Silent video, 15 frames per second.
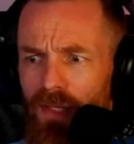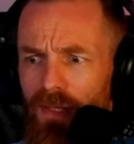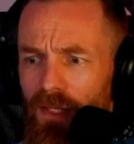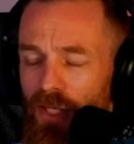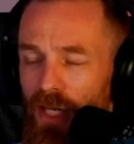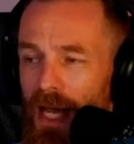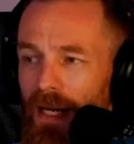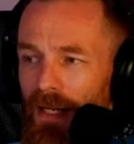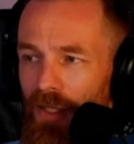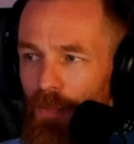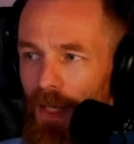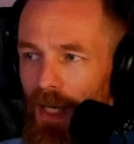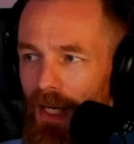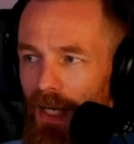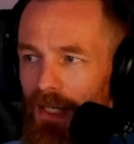challenge
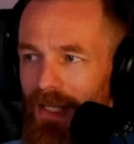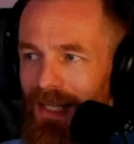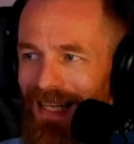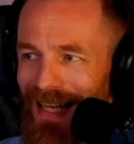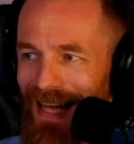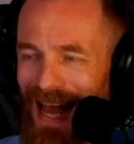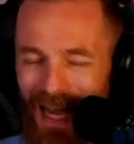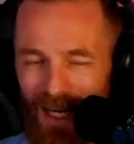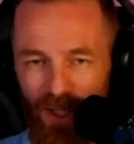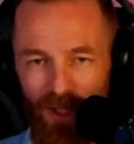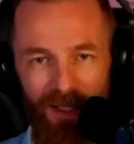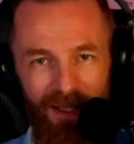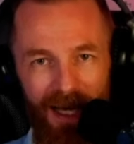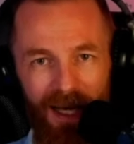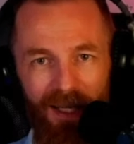behind actually
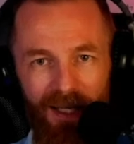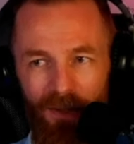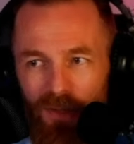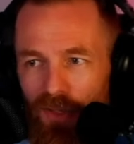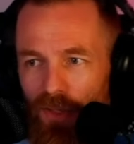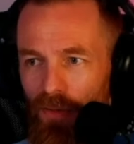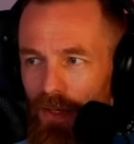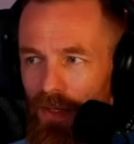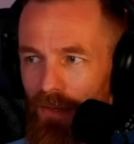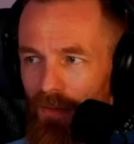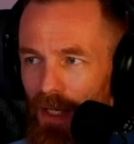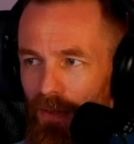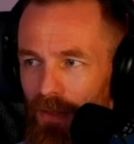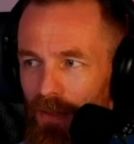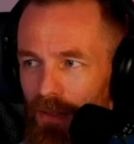telling the story
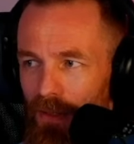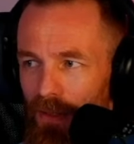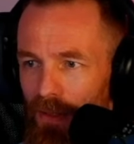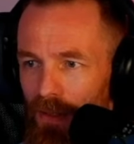around it.